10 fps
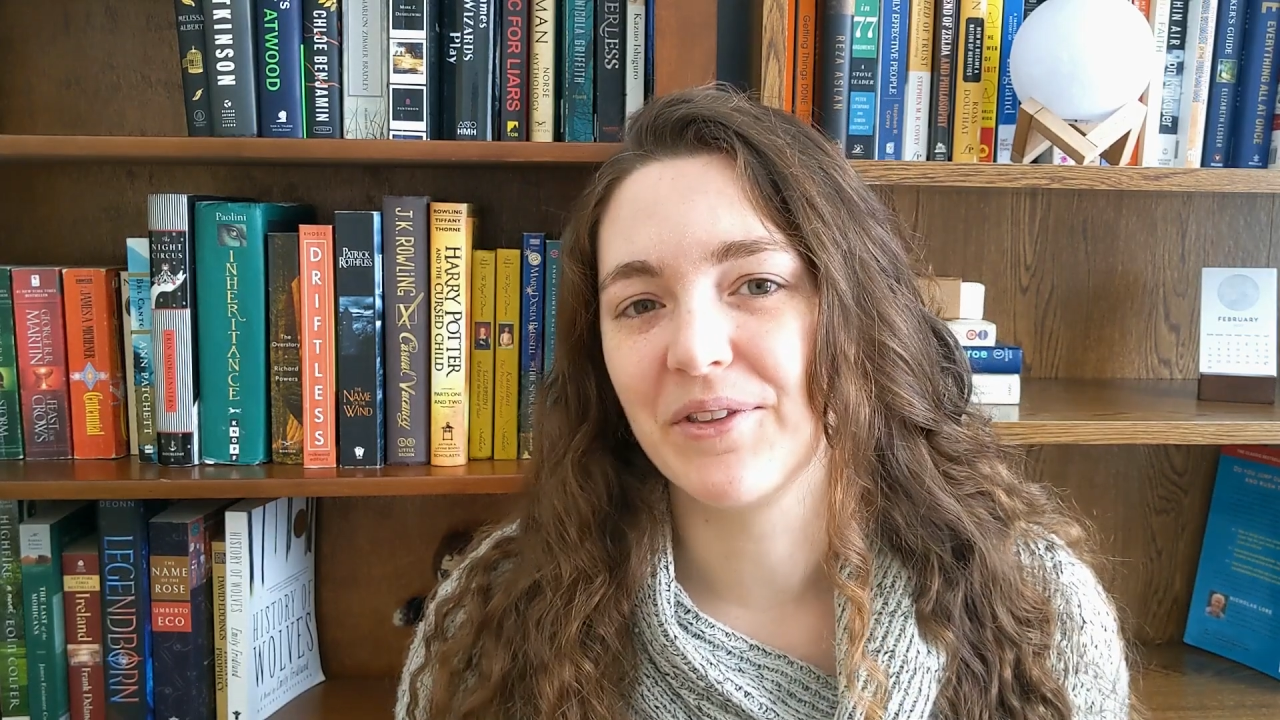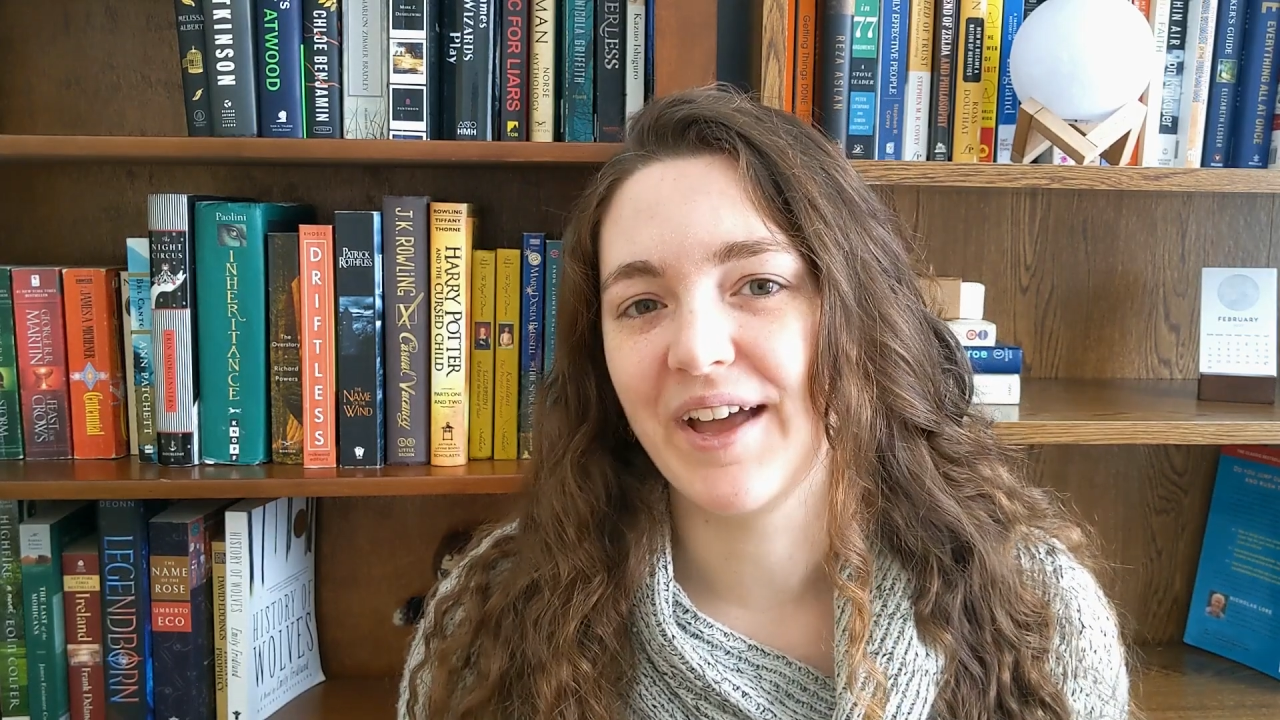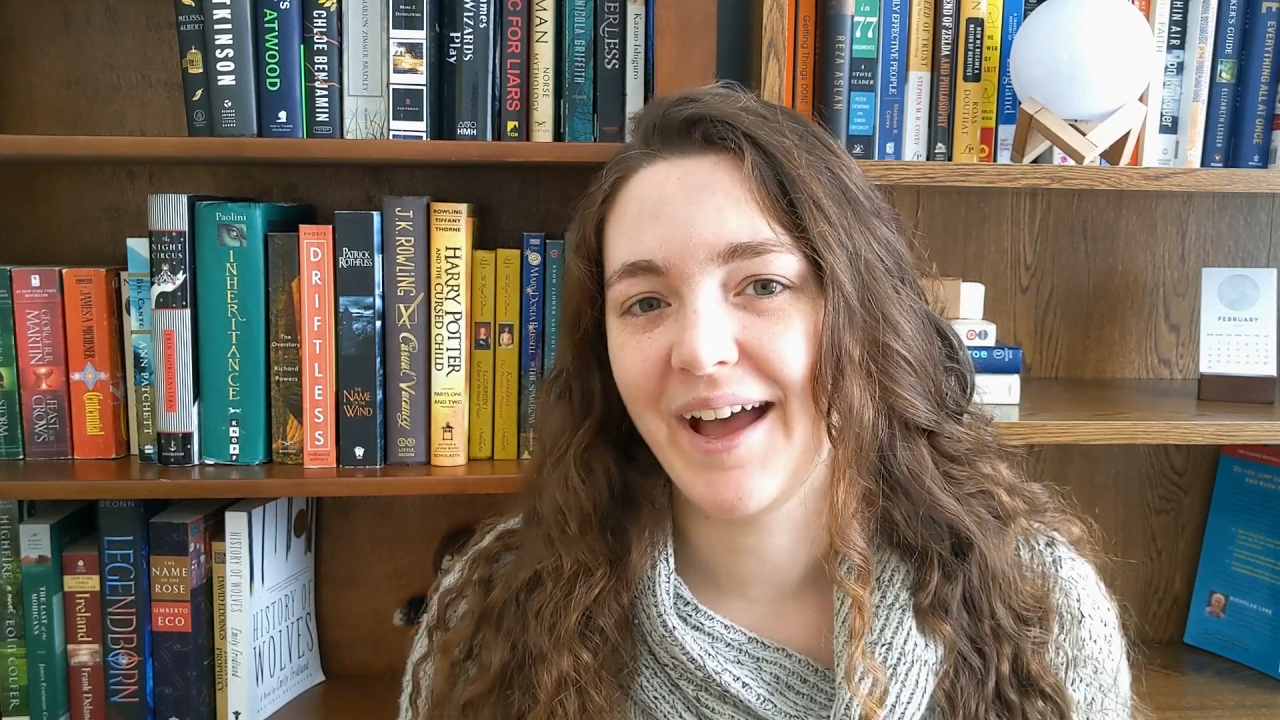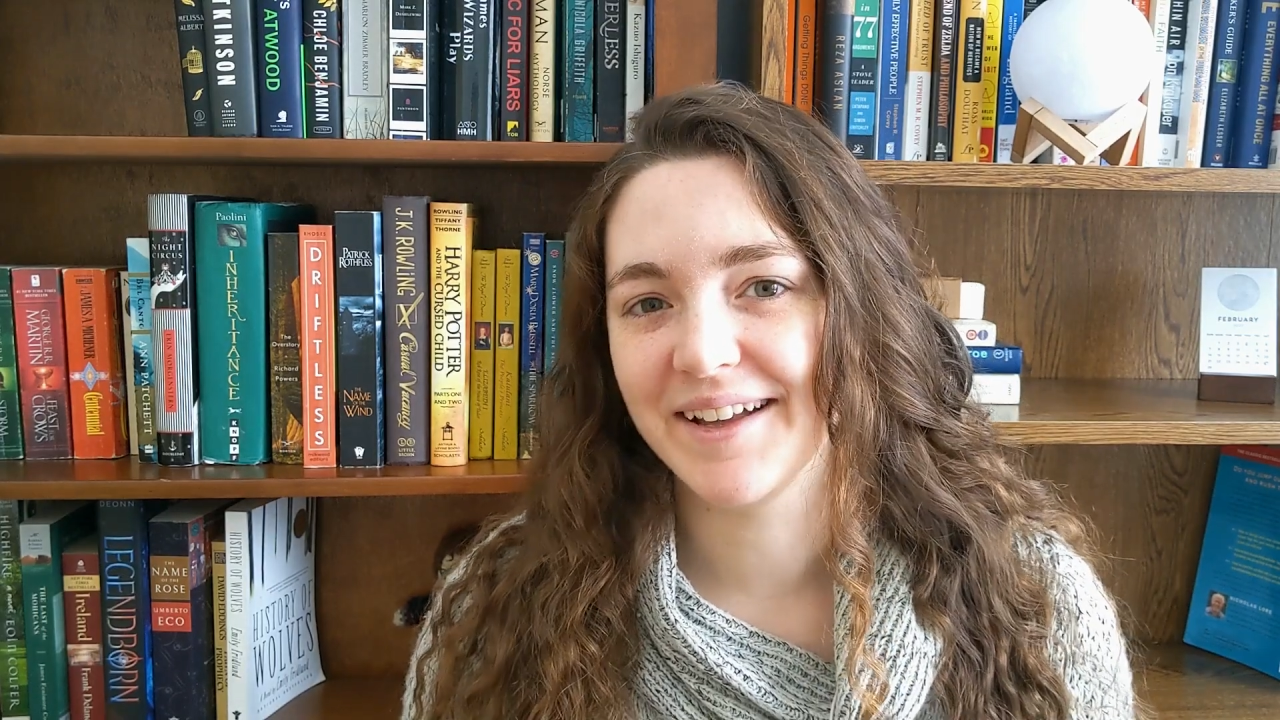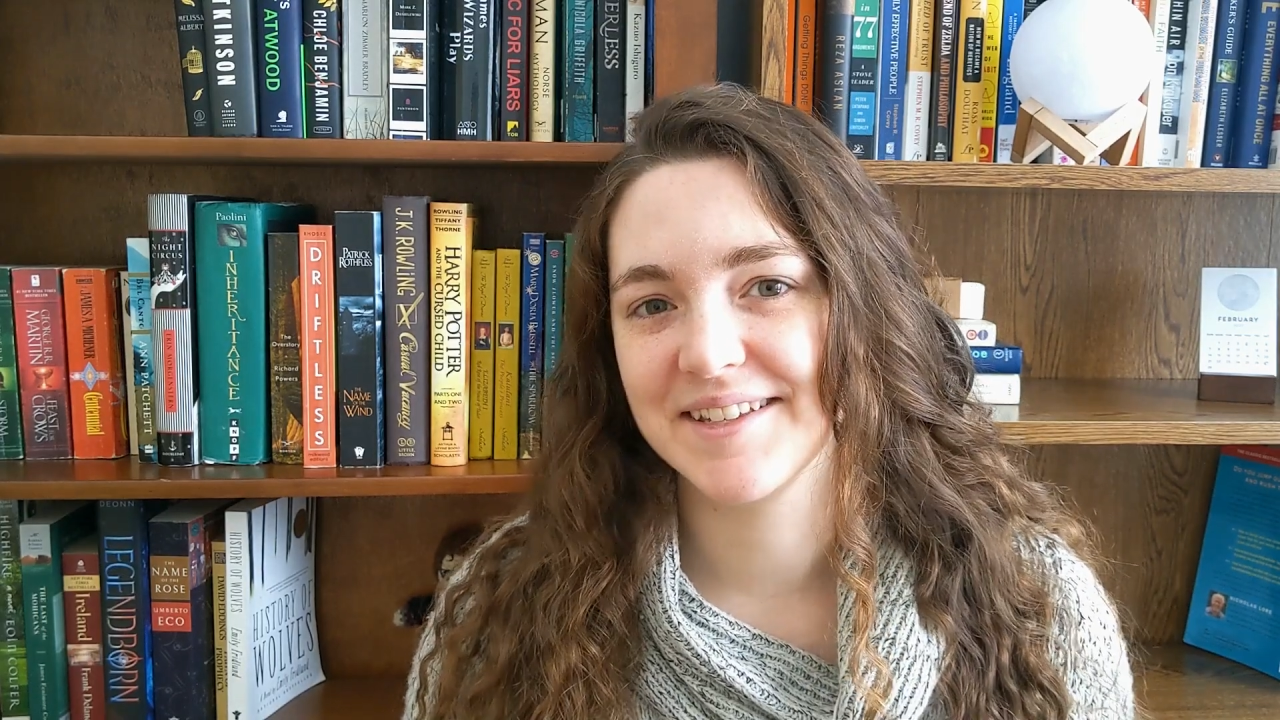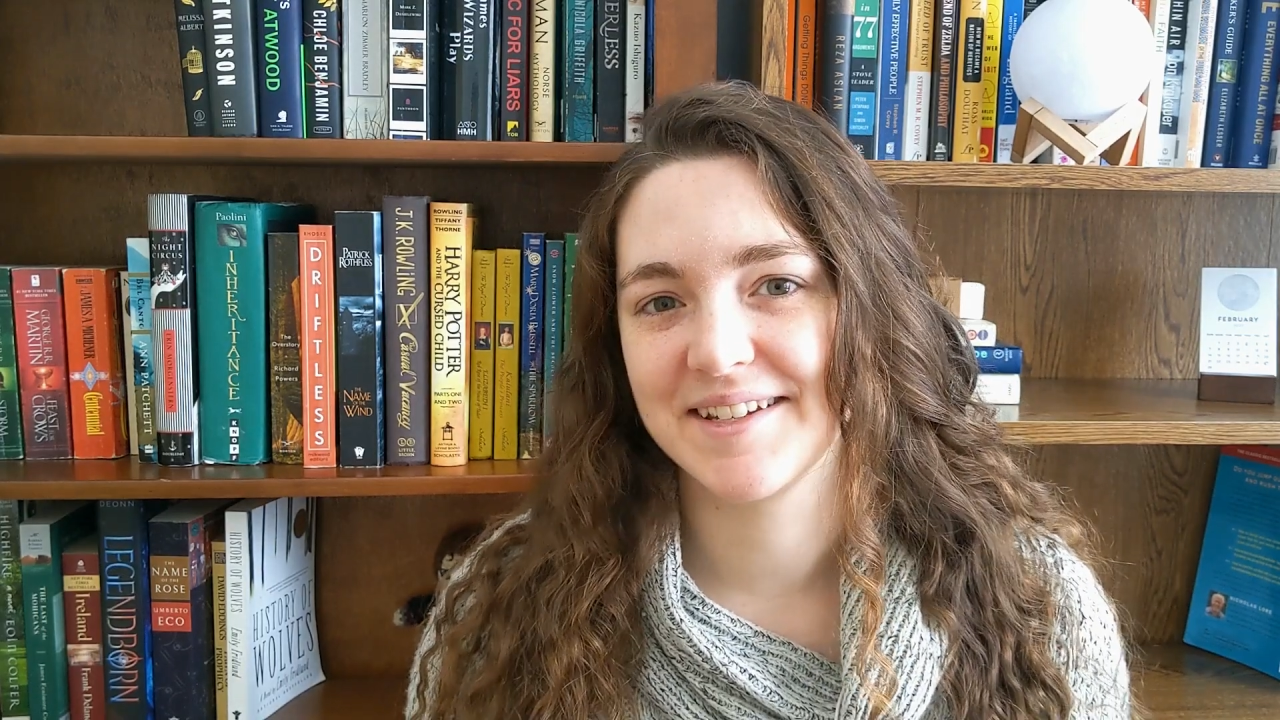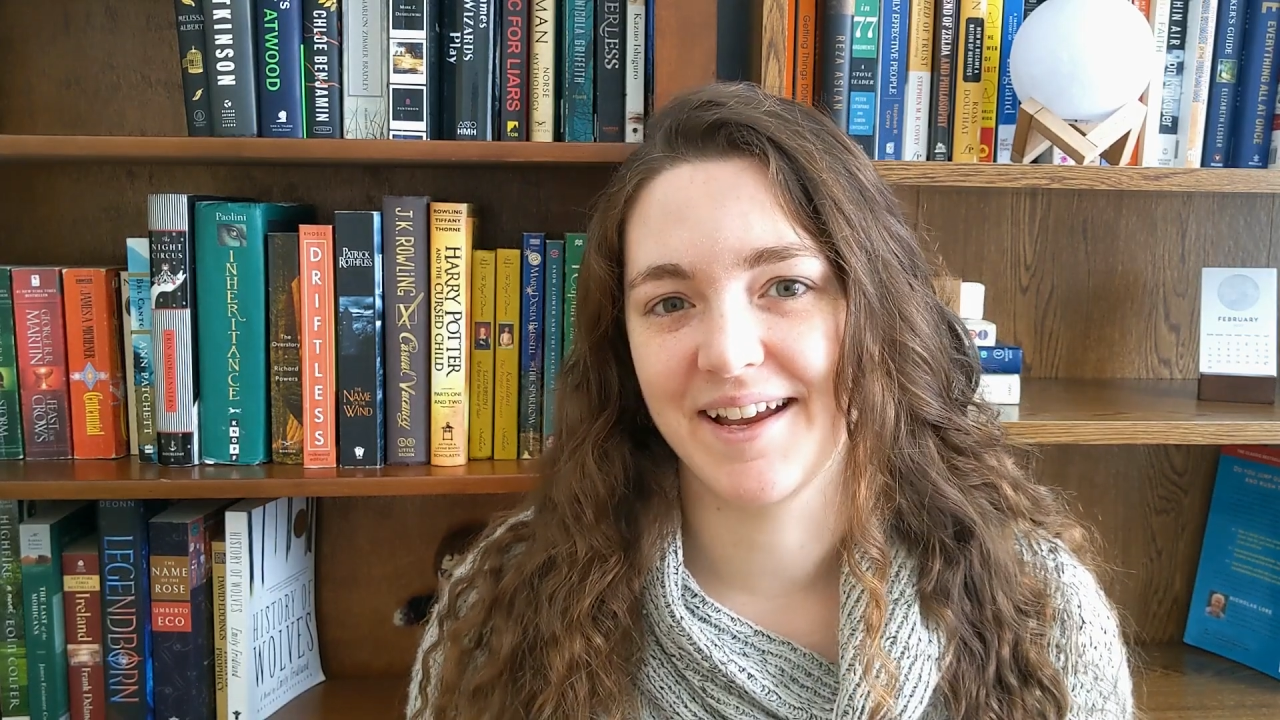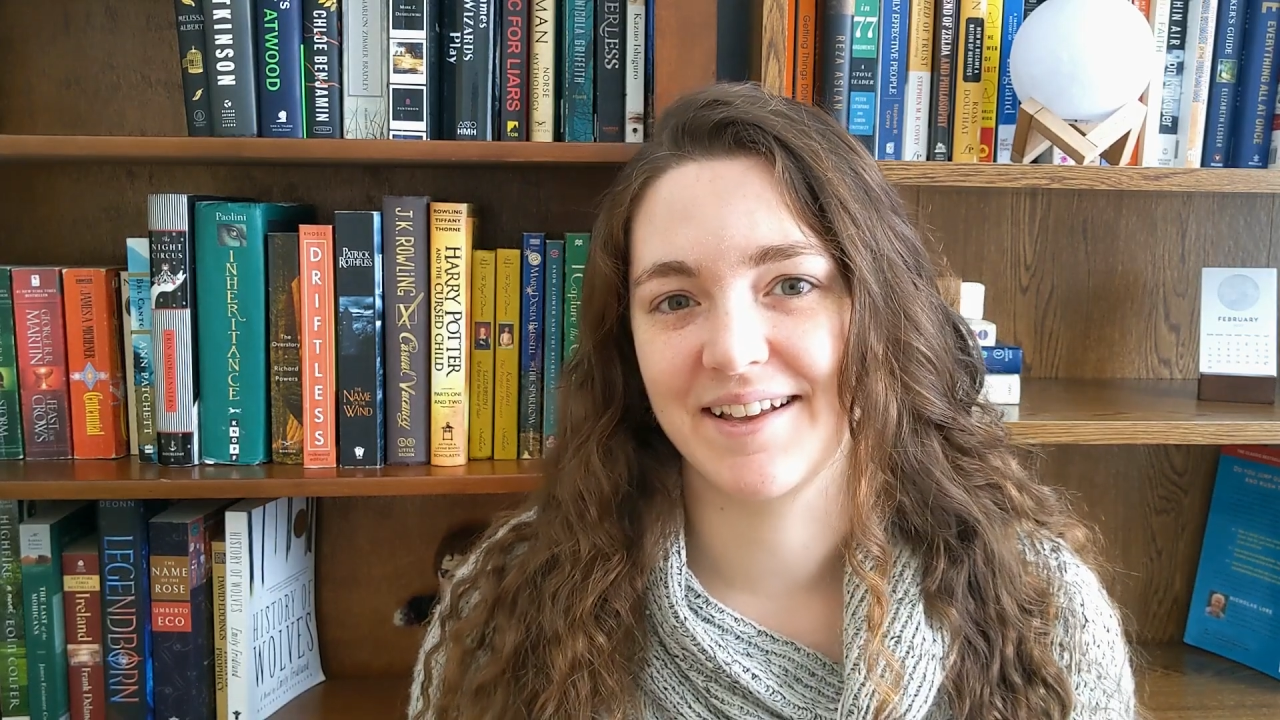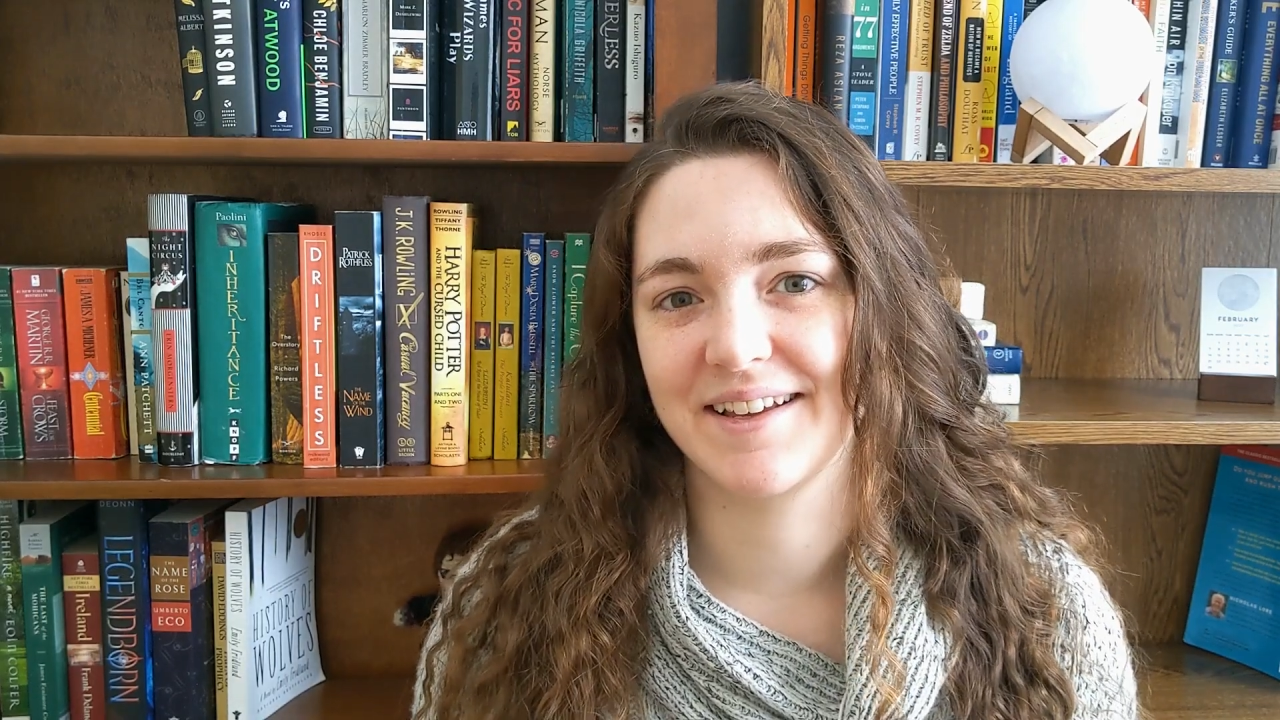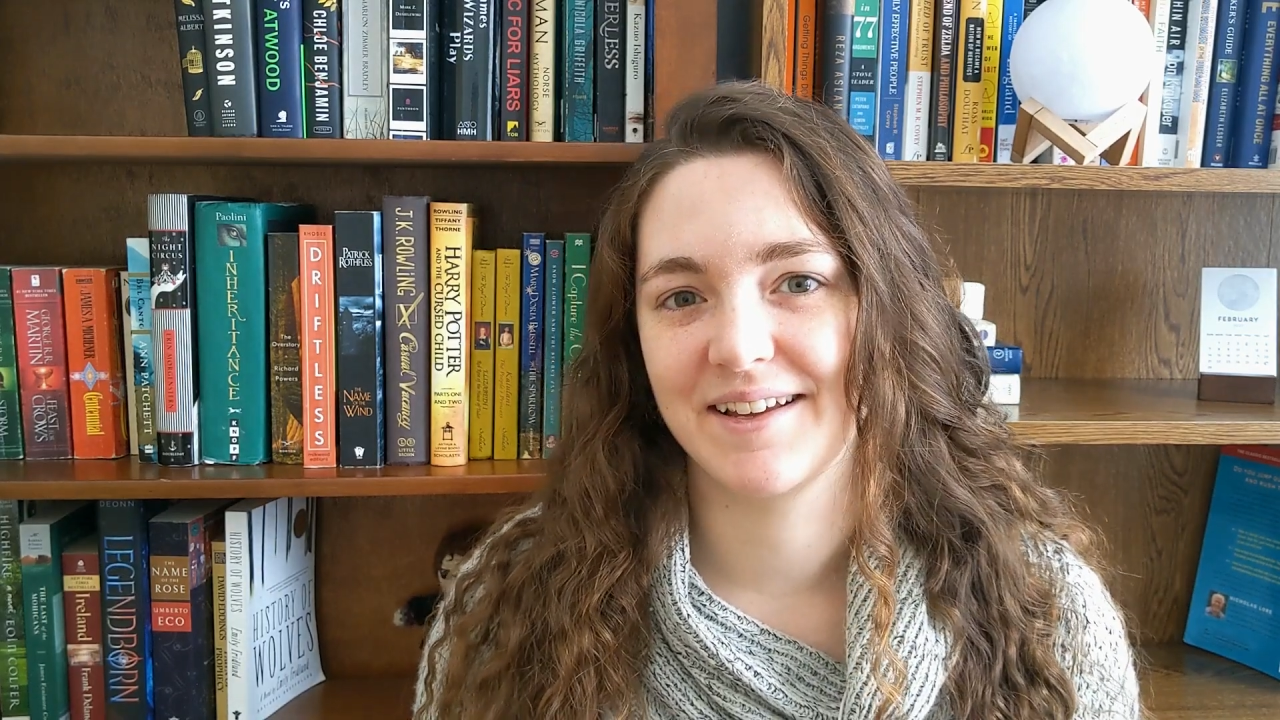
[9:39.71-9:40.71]
the
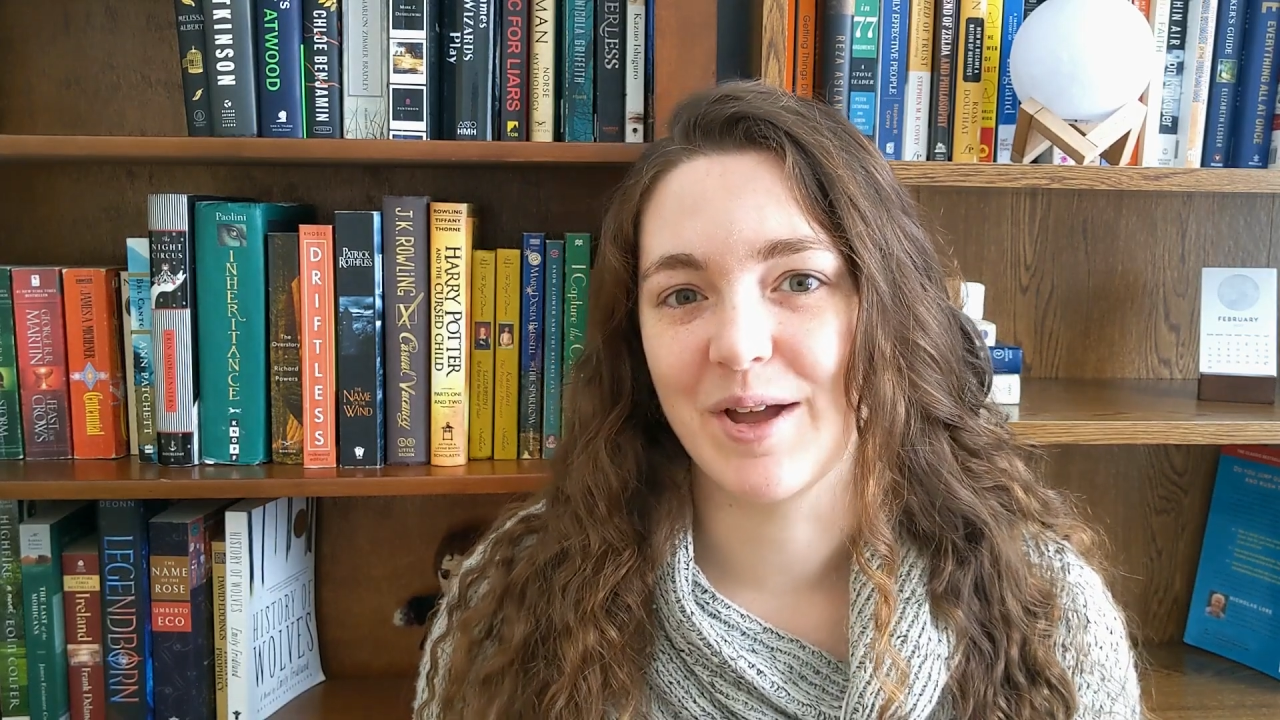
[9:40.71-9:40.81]
Aztec